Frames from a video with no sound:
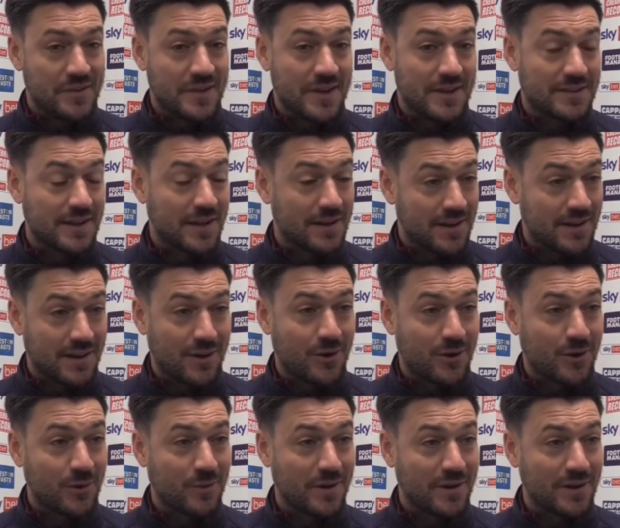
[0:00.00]
you've done it the
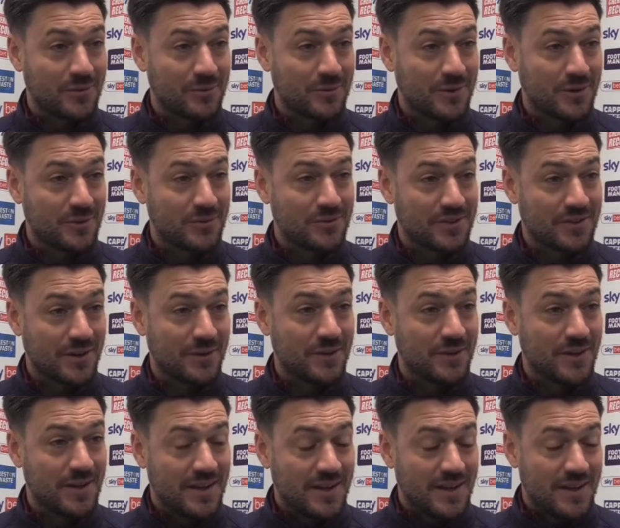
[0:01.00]
hard way as well. So
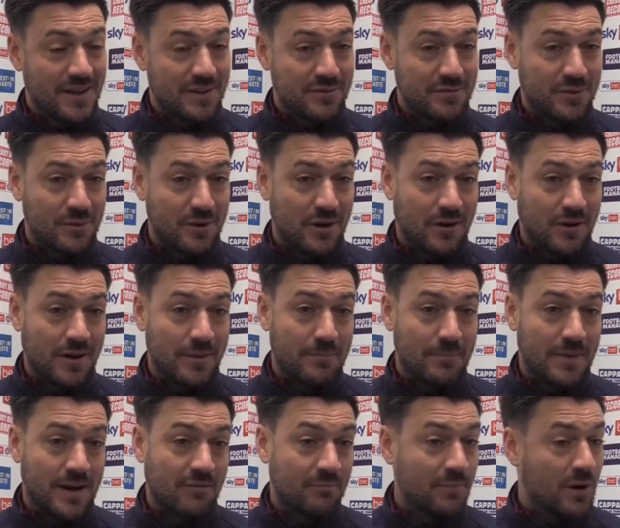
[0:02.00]
a few heart and
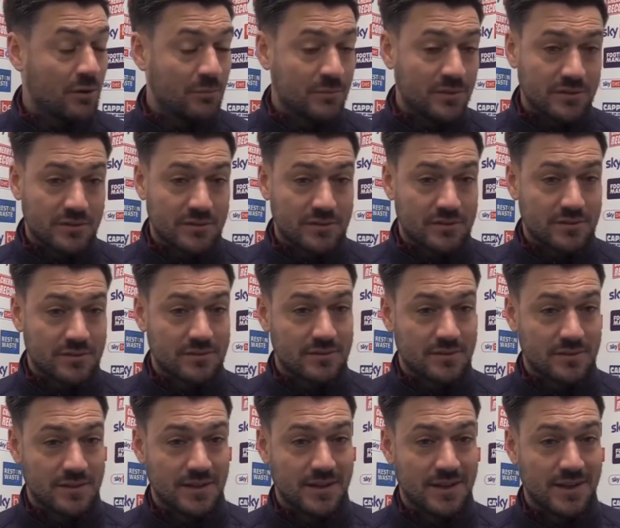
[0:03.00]
mouth moments,
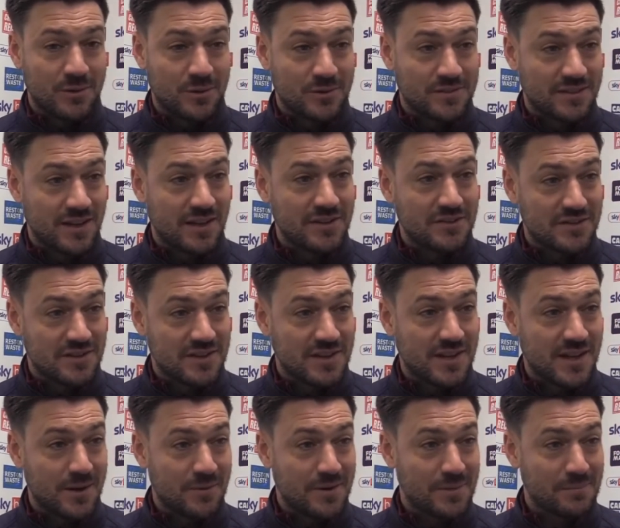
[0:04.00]
a little
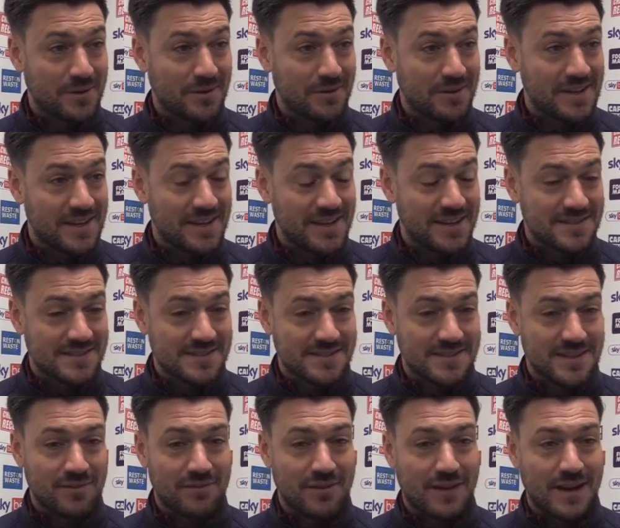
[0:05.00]
tension there with the penalty kicks and
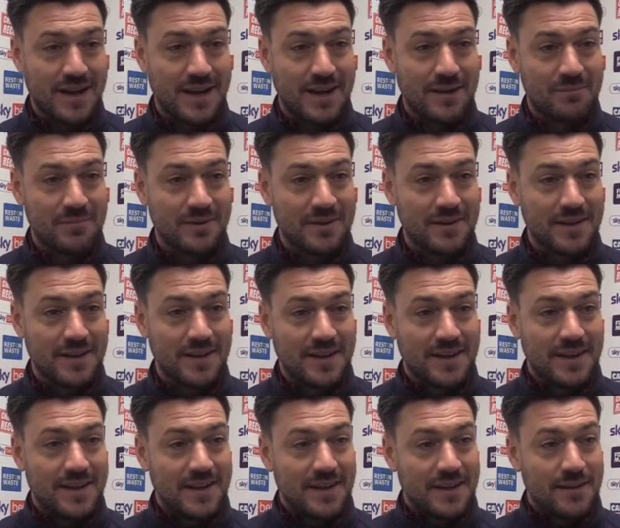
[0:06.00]
stuff like that. But
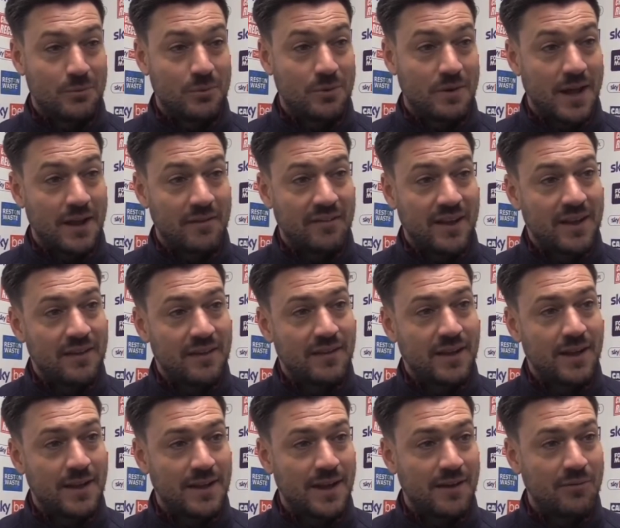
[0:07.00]
wouldn't have
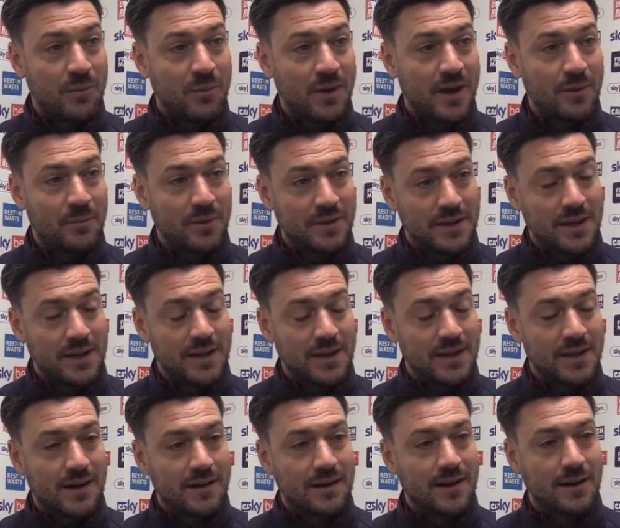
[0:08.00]
it any other way when you get
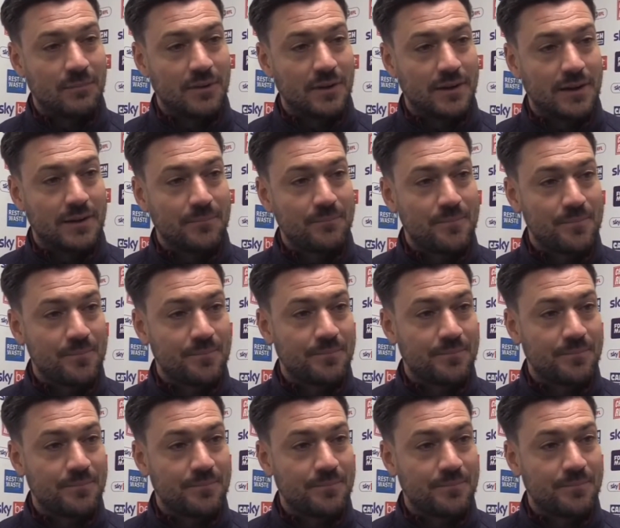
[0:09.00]
the outcome like that.